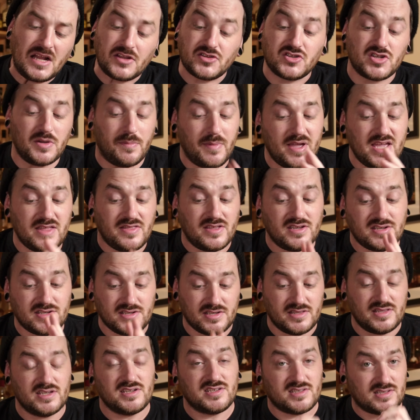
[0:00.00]
To me, this
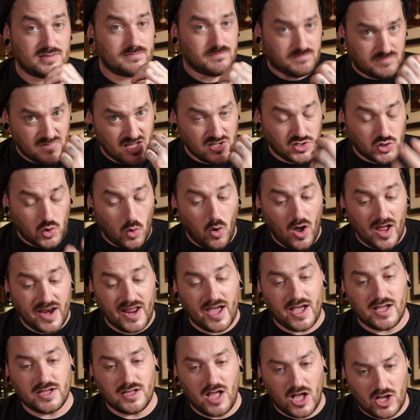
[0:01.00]
is quite
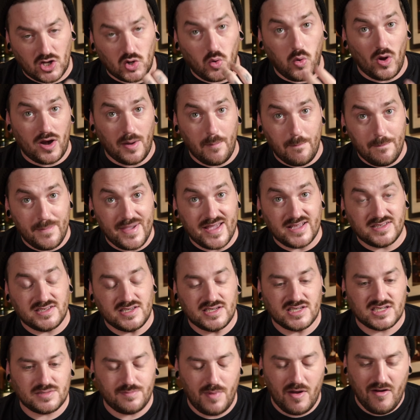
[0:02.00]
a meaty
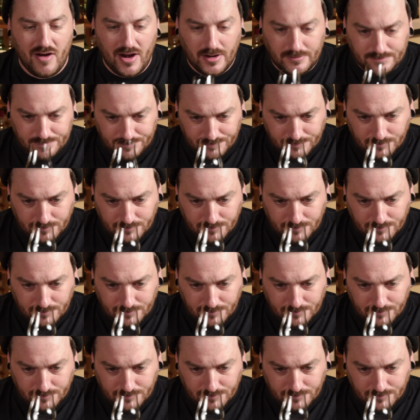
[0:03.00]
spirit.